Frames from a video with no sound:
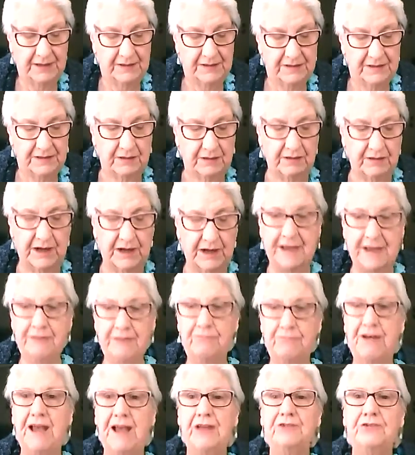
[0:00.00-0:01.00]
So I
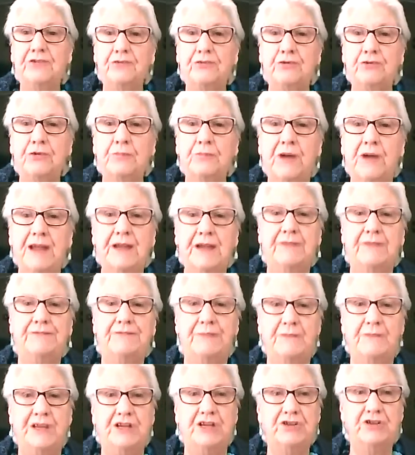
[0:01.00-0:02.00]
ran through my
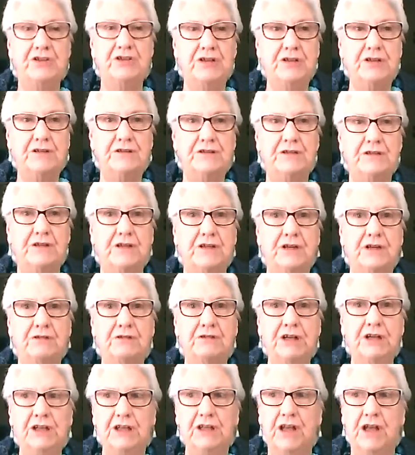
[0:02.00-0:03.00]
affirmations and I
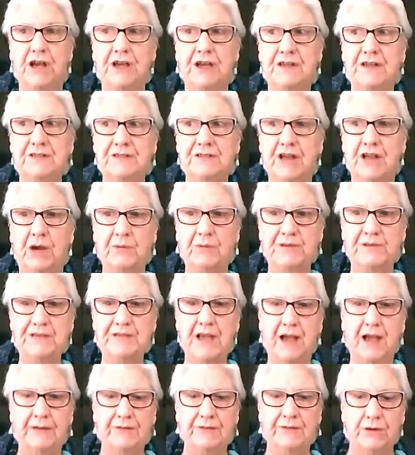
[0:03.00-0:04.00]
realized I was
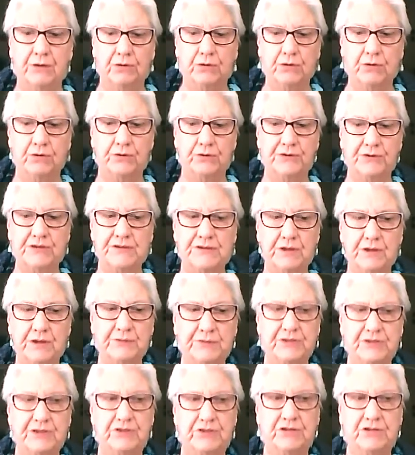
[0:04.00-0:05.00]
having all this
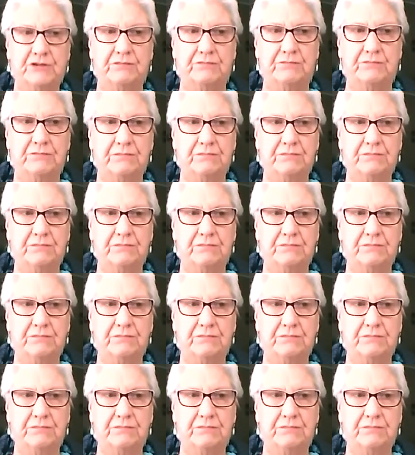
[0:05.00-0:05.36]
opposition.